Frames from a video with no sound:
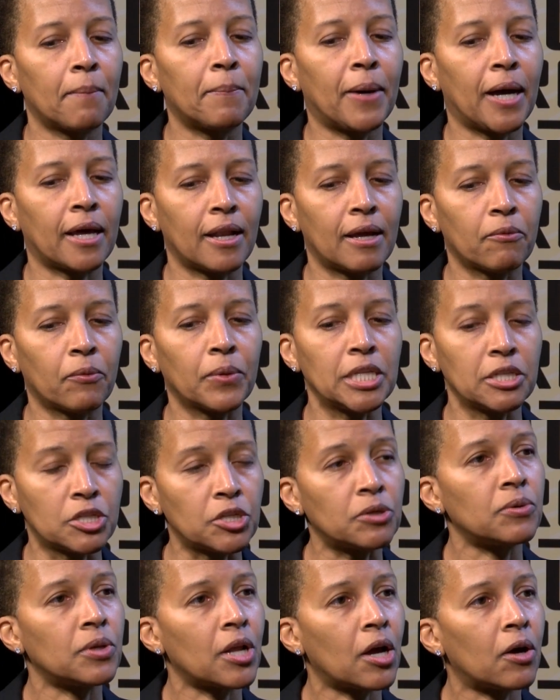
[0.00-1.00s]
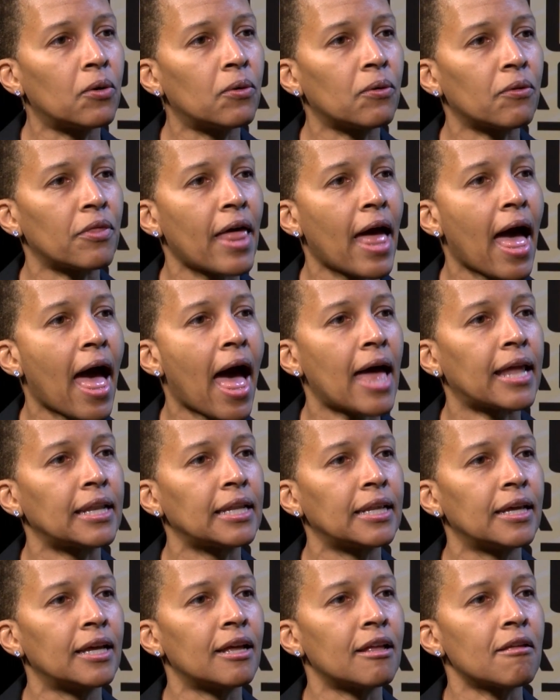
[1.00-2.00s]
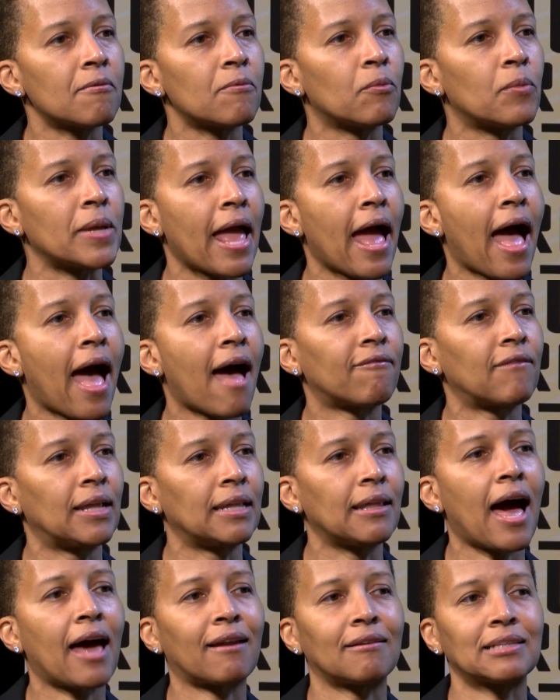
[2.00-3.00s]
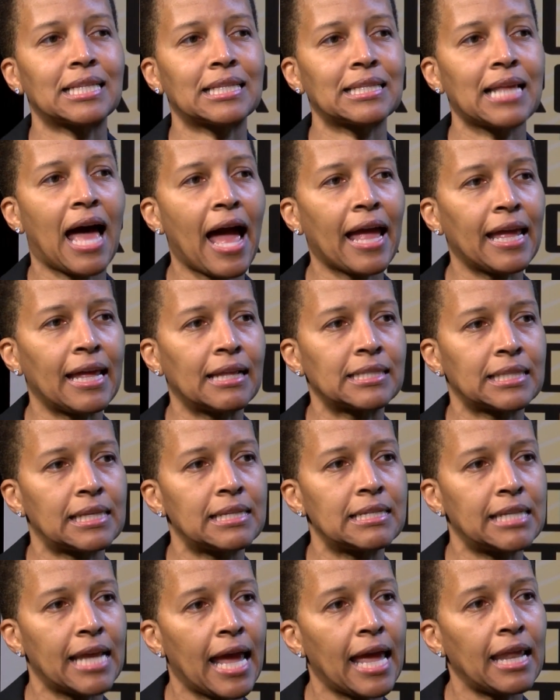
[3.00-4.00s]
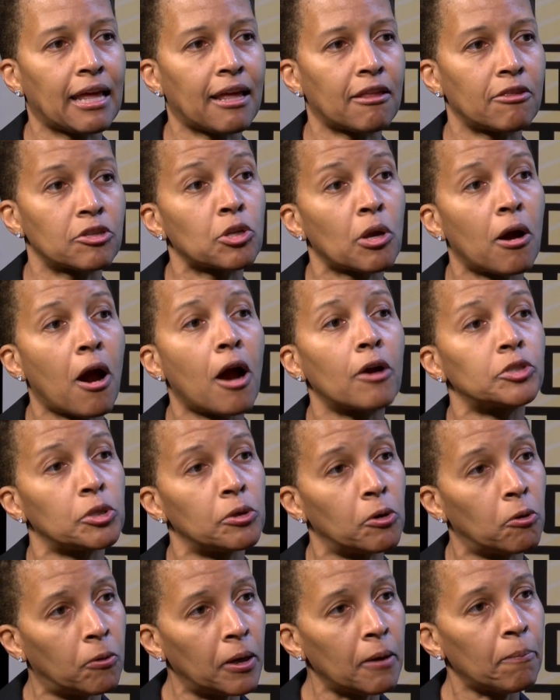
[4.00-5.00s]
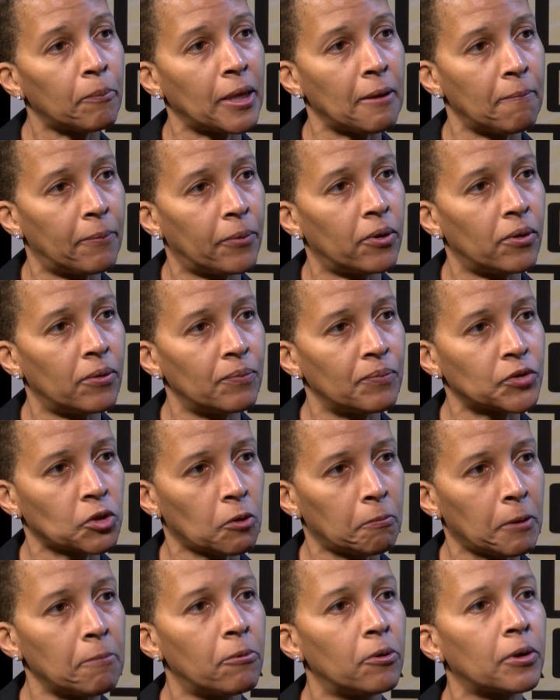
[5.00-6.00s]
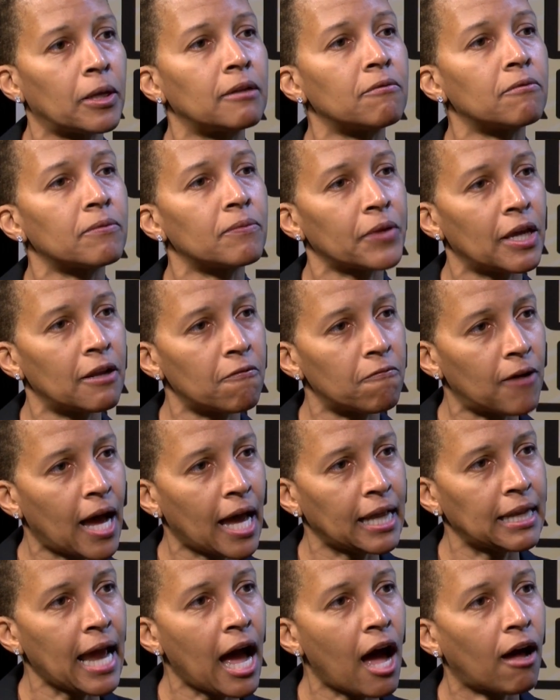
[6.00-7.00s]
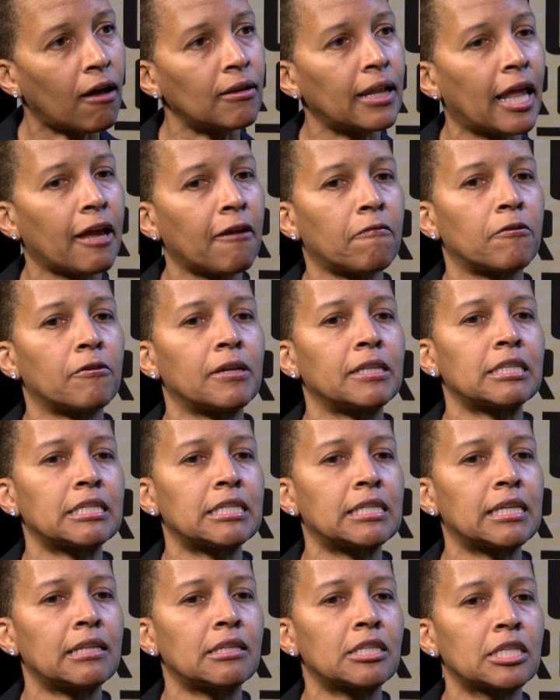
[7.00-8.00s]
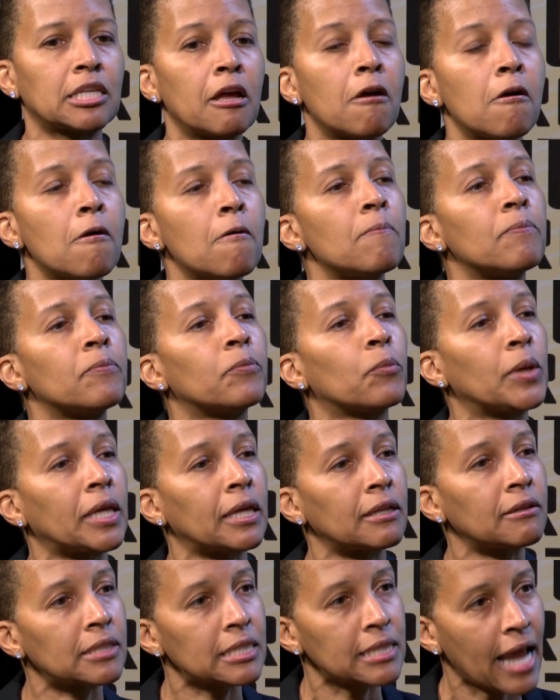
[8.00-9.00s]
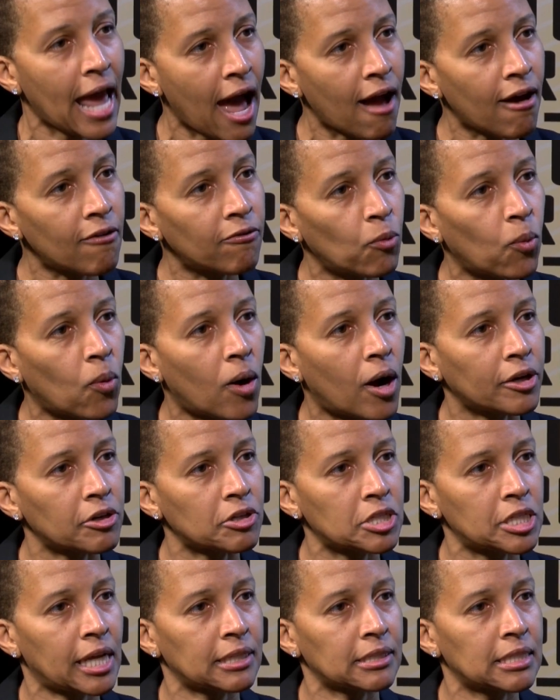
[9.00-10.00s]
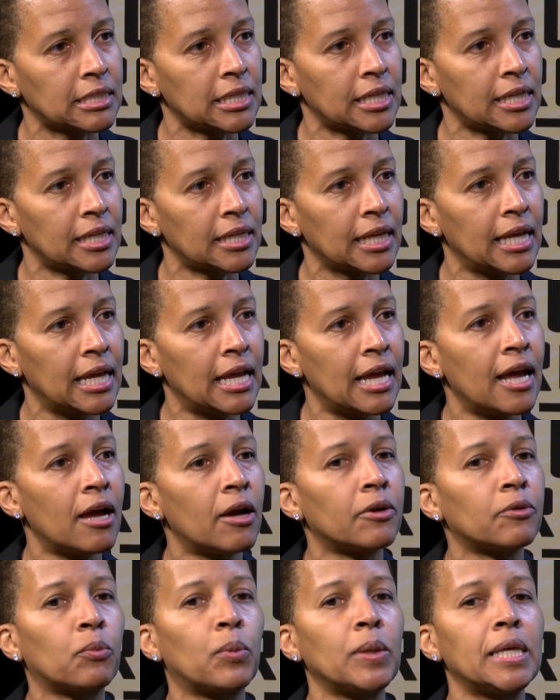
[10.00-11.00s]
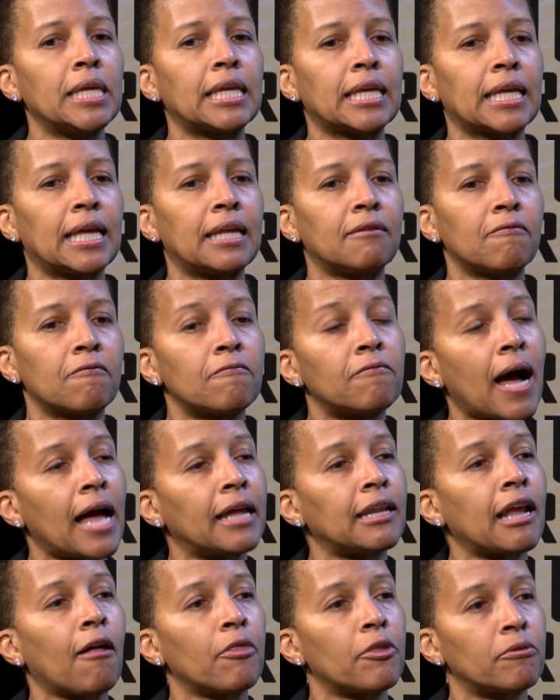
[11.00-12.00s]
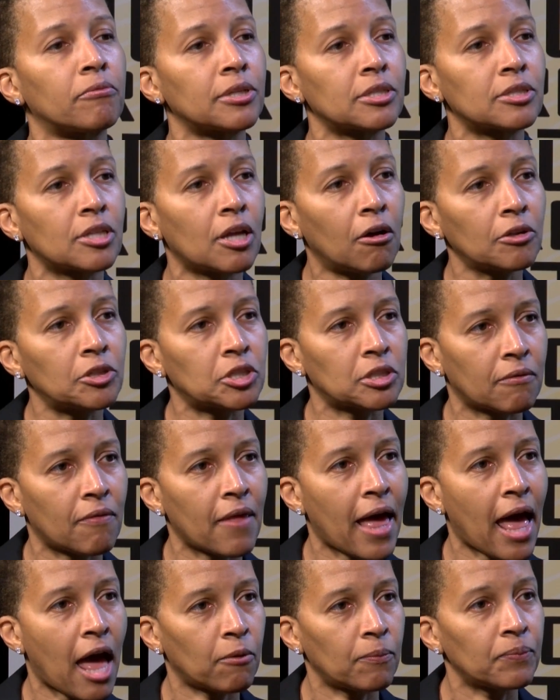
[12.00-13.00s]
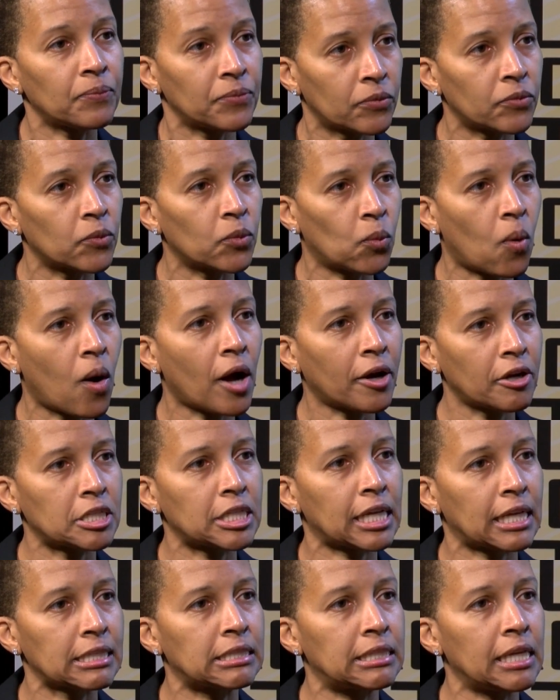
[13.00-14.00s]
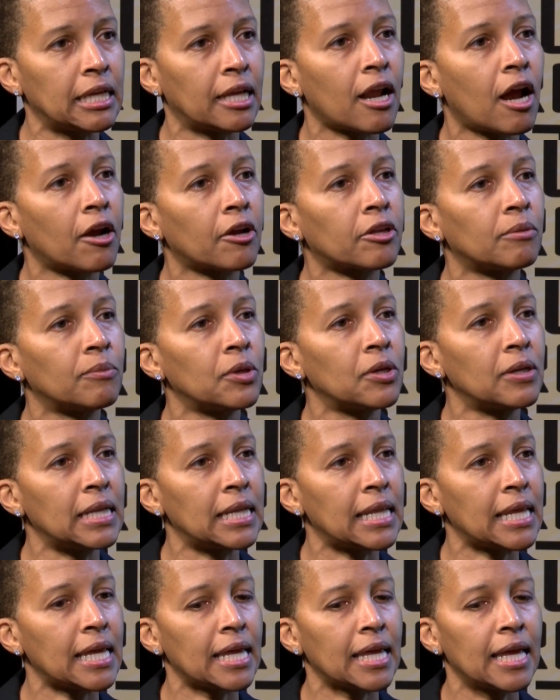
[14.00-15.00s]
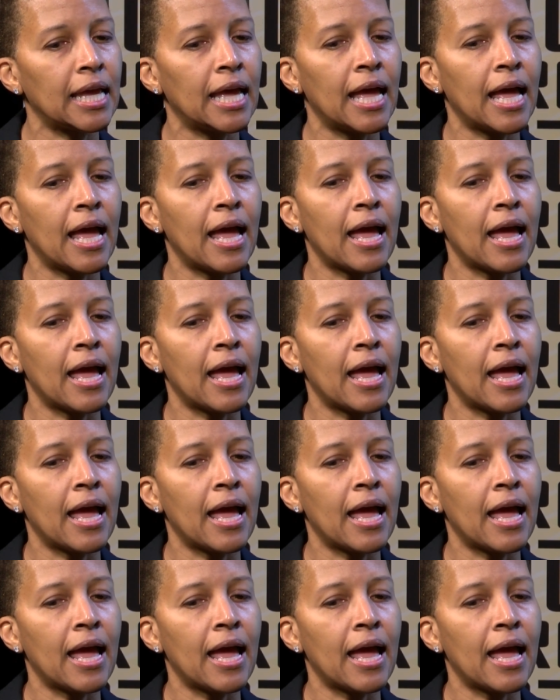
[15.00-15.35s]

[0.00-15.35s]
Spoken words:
but we do know that we have a lot of science and data to equip people so people can find out. Like, for instance, we can have water tested. We can find out the results of that water testing in our community.